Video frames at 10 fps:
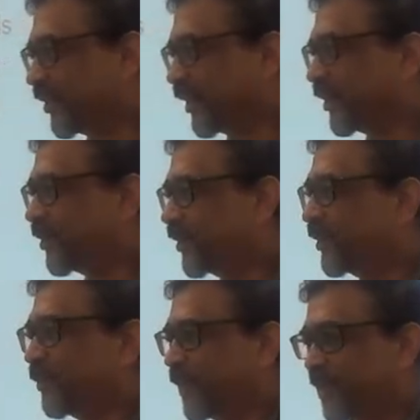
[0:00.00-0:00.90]
like
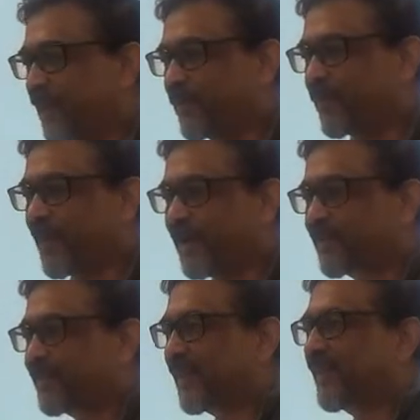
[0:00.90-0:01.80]
one type of
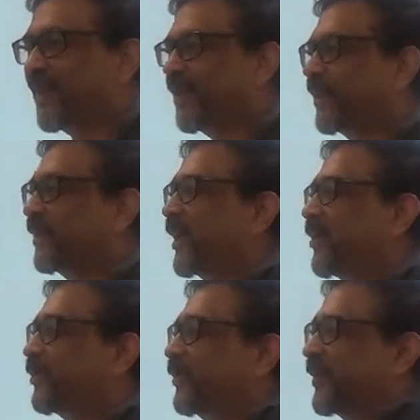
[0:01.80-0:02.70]
virus, then another
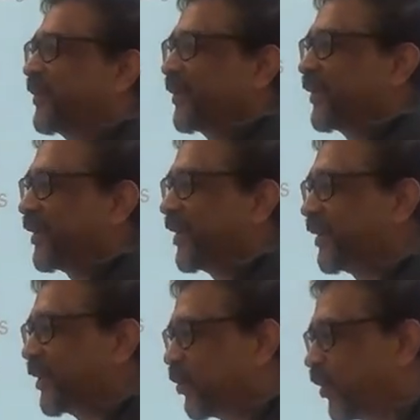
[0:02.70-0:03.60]
type
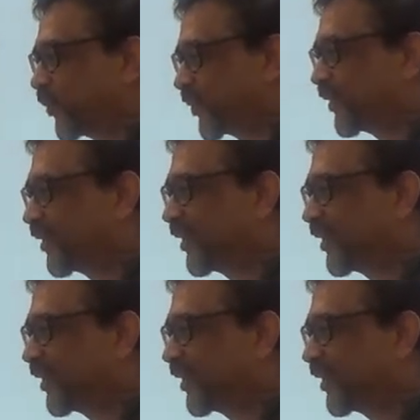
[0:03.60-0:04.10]
evolves,